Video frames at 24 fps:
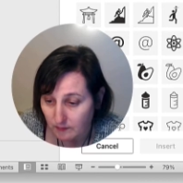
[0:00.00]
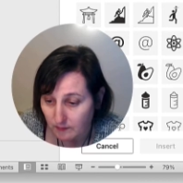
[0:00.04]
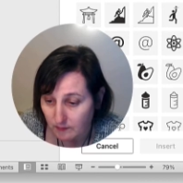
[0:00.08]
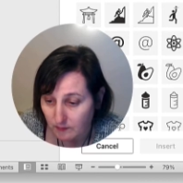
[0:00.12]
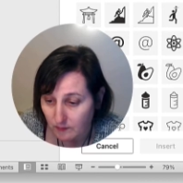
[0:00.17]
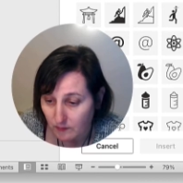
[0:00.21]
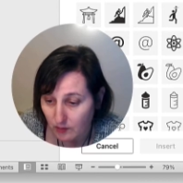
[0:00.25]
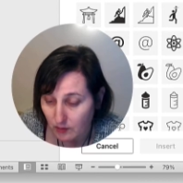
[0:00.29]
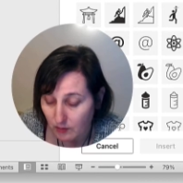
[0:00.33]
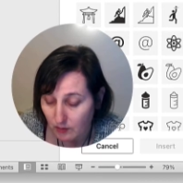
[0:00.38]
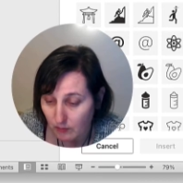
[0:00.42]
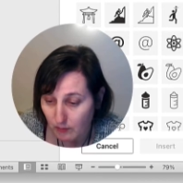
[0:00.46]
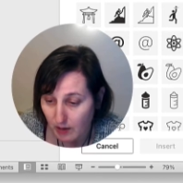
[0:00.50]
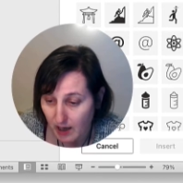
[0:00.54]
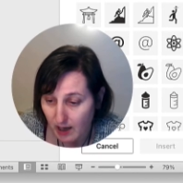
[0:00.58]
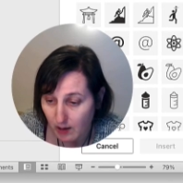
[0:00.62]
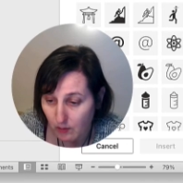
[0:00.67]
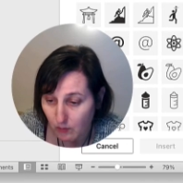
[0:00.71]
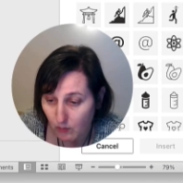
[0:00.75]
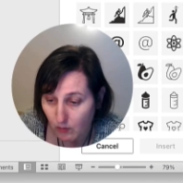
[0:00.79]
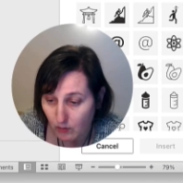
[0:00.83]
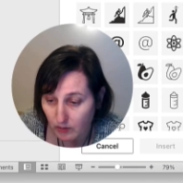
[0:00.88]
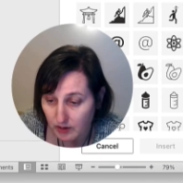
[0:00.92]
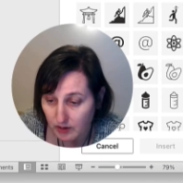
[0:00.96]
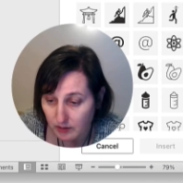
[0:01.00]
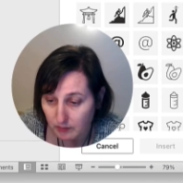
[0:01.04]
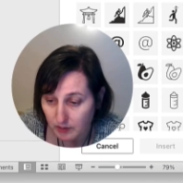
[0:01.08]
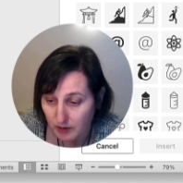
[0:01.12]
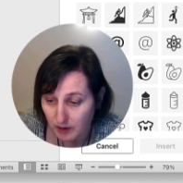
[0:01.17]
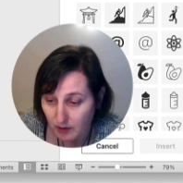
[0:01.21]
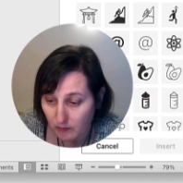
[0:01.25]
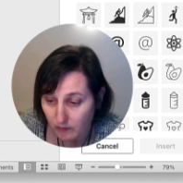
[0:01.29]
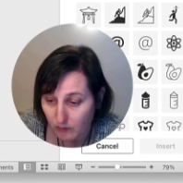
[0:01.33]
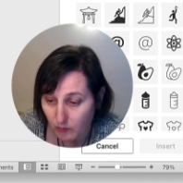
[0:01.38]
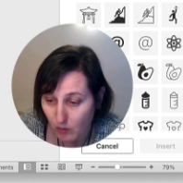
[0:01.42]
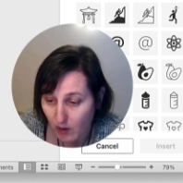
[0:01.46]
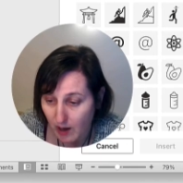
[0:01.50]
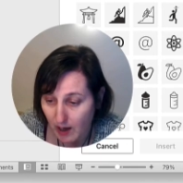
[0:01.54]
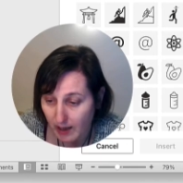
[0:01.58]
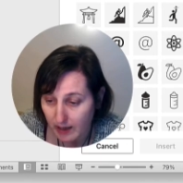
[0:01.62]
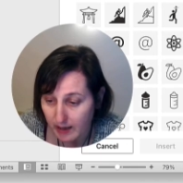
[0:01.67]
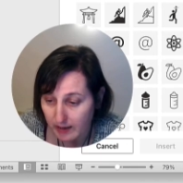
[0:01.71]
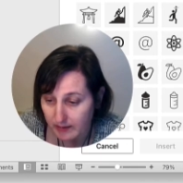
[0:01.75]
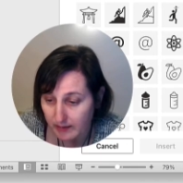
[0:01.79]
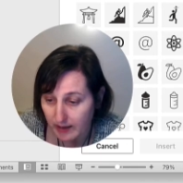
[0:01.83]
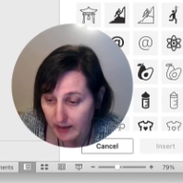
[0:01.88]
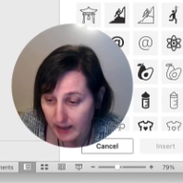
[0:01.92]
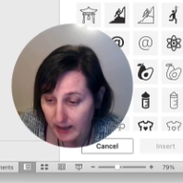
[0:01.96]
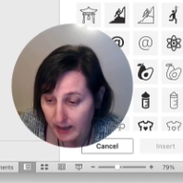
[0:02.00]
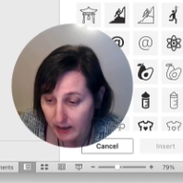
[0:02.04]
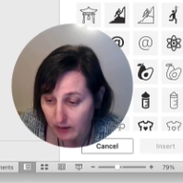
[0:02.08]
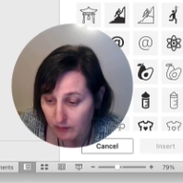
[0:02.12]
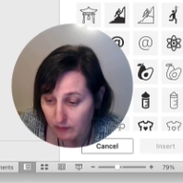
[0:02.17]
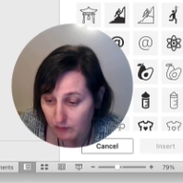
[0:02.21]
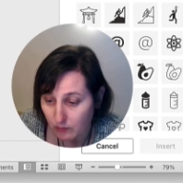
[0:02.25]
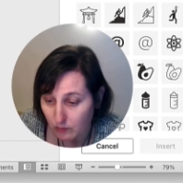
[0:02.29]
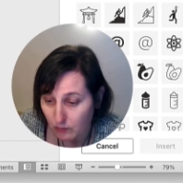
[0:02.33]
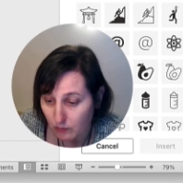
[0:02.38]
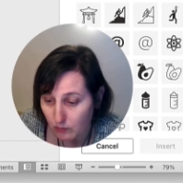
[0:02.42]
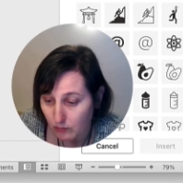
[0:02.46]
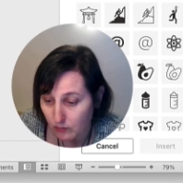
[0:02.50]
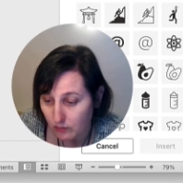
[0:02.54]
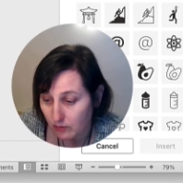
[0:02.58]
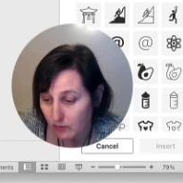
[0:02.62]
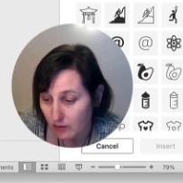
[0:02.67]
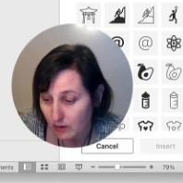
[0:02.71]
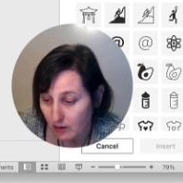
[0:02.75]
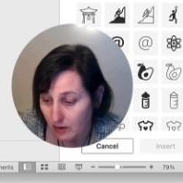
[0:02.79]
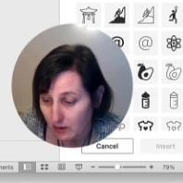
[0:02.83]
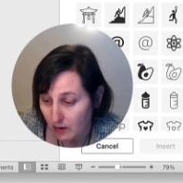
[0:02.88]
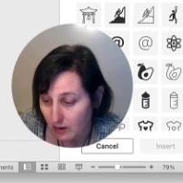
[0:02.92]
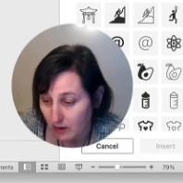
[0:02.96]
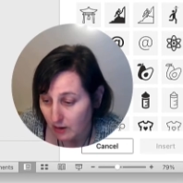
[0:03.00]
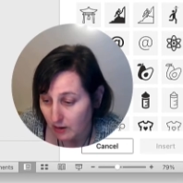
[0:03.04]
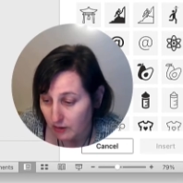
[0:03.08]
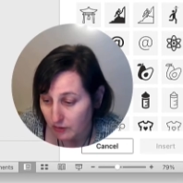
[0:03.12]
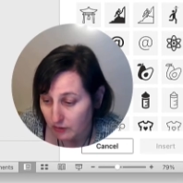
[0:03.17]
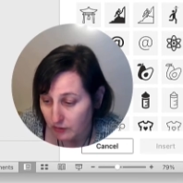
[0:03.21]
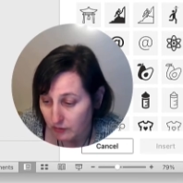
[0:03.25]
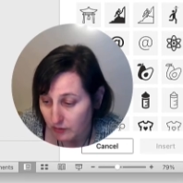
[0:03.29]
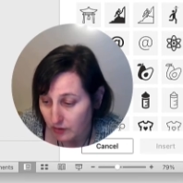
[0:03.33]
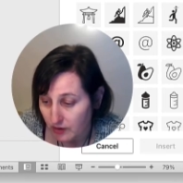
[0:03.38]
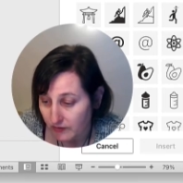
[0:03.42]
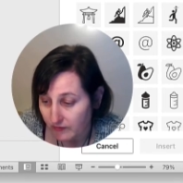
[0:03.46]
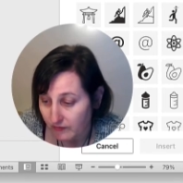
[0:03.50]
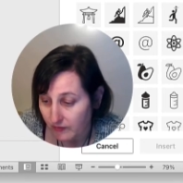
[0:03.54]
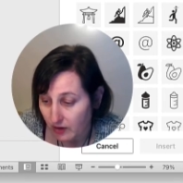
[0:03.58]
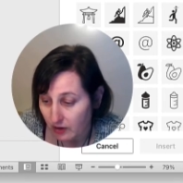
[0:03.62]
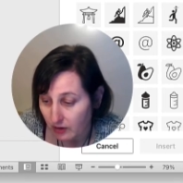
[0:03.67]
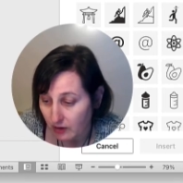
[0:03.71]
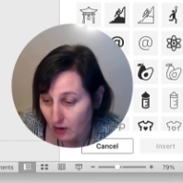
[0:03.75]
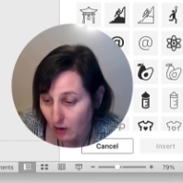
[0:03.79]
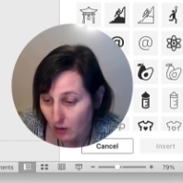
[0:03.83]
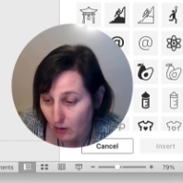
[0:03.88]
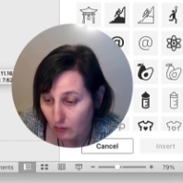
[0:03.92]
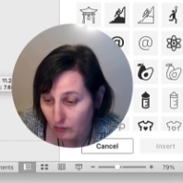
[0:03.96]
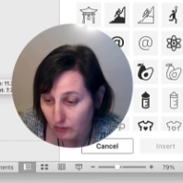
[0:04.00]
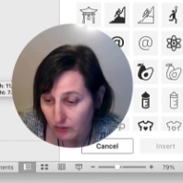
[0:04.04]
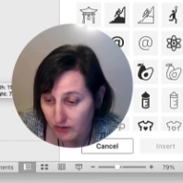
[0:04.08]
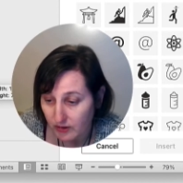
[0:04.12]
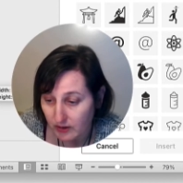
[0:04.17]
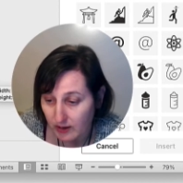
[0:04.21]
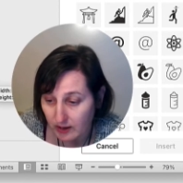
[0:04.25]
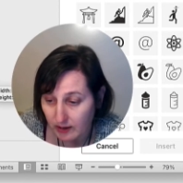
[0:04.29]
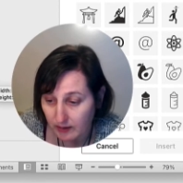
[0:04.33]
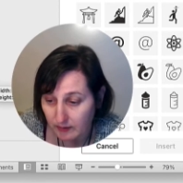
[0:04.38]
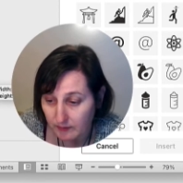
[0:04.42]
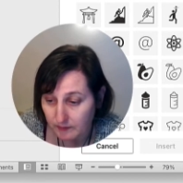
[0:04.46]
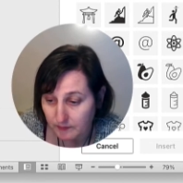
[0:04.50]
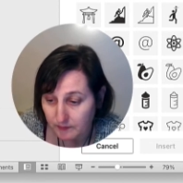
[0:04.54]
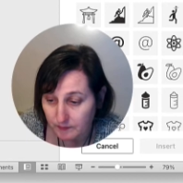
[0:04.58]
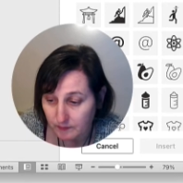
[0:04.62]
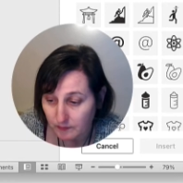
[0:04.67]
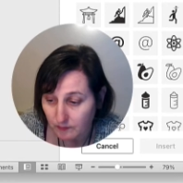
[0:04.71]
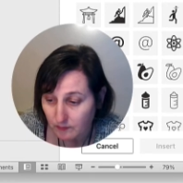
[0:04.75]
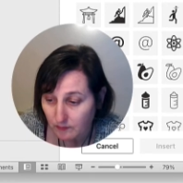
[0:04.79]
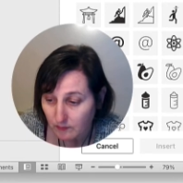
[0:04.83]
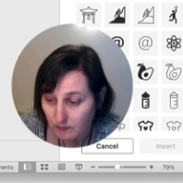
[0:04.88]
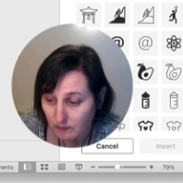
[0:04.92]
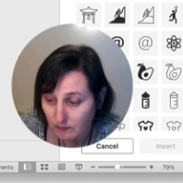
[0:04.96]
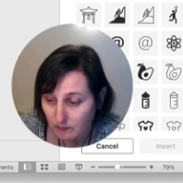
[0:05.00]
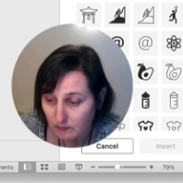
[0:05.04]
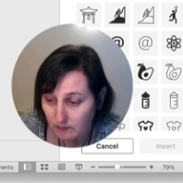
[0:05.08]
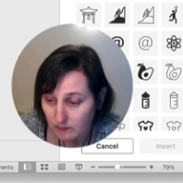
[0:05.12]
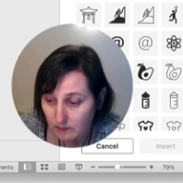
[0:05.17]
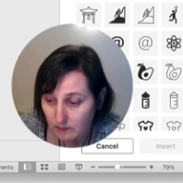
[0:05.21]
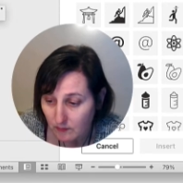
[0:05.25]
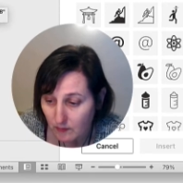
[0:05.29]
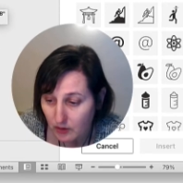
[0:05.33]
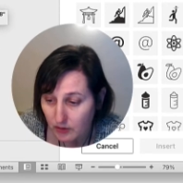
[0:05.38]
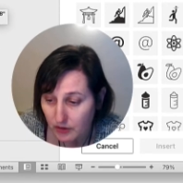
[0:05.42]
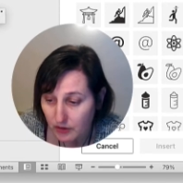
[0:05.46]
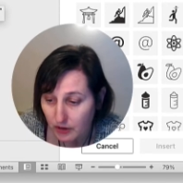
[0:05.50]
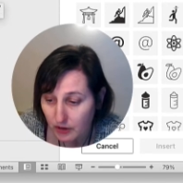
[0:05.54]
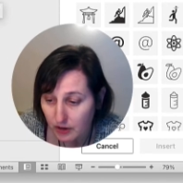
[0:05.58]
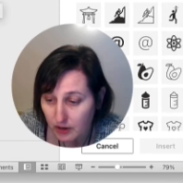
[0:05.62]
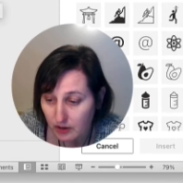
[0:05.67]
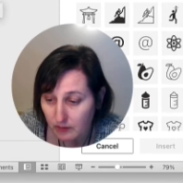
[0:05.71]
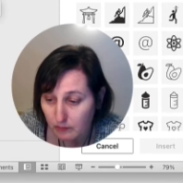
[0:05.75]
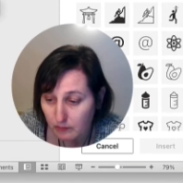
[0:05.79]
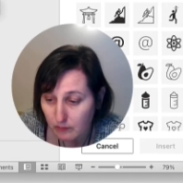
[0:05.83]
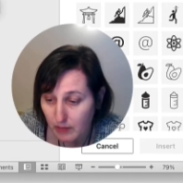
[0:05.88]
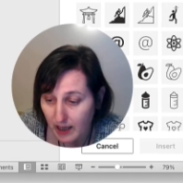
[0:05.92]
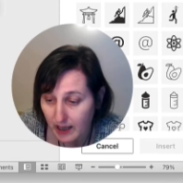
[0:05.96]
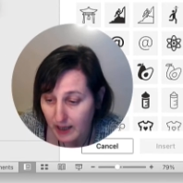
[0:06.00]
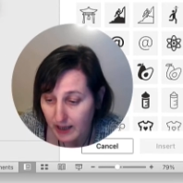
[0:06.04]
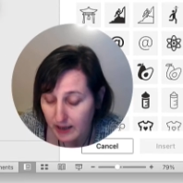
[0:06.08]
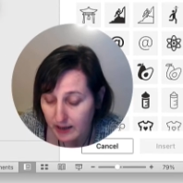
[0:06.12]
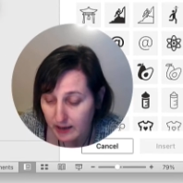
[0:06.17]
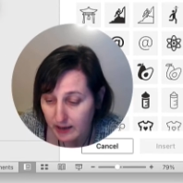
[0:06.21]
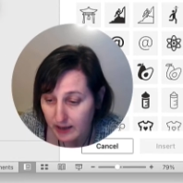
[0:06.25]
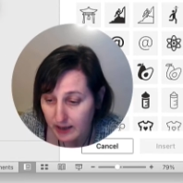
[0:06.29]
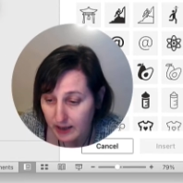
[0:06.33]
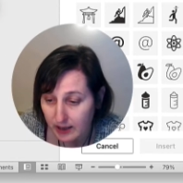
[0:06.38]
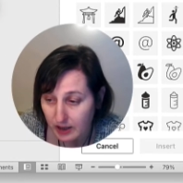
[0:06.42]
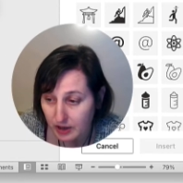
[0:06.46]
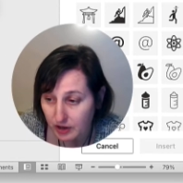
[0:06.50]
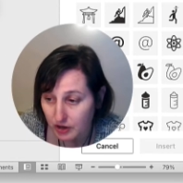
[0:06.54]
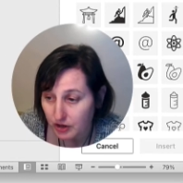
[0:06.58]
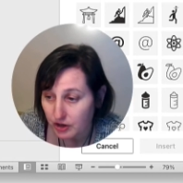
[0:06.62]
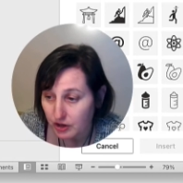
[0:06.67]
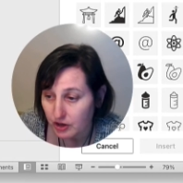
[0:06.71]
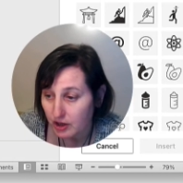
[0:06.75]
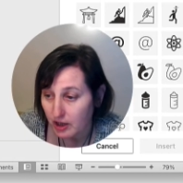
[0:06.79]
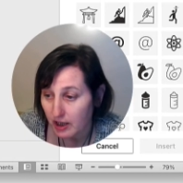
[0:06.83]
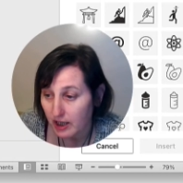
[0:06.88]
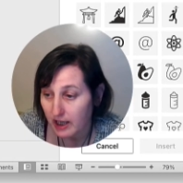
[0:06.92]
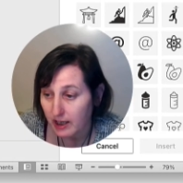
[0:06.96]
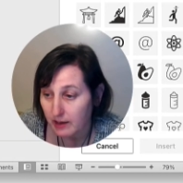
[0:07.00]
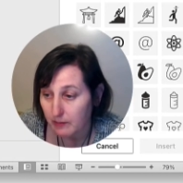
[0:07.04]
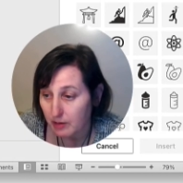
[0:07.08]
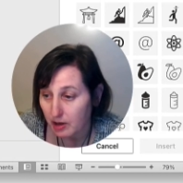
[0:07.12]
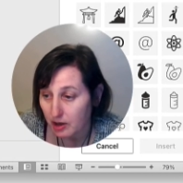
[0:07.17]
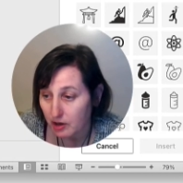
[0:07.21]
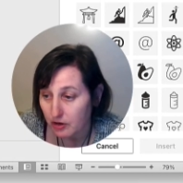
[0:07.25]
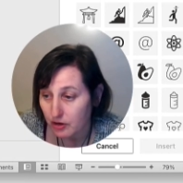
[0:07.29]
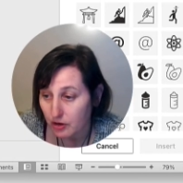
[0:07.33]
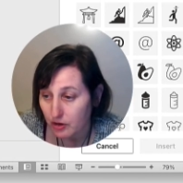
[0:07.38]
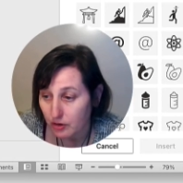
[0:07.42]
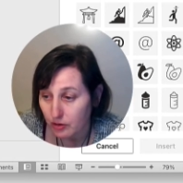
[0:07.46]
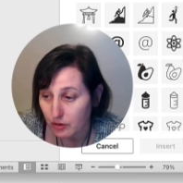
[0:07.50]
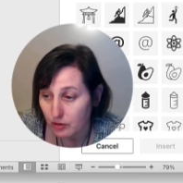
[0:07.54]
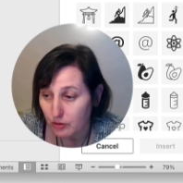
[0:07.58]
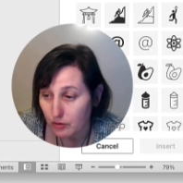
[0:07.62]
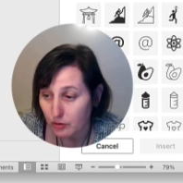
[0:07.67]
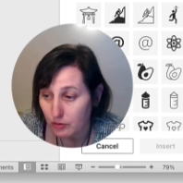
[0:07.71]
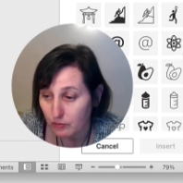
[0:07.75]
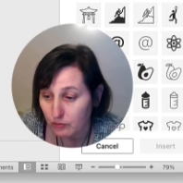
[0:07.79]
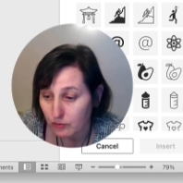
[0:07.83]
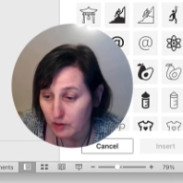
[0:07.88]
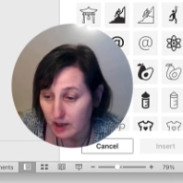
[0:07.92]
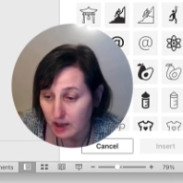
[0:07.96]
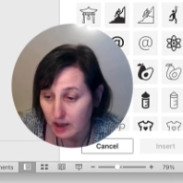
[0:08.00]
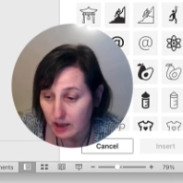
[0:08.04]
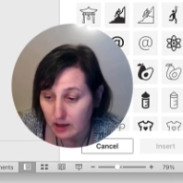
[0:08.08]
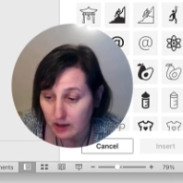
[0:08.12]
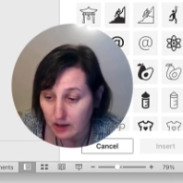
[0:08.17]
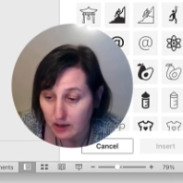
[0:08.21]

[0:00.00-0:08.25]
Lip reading: You might want a bit of white there or to fill the whole thing. So you can make each image unique,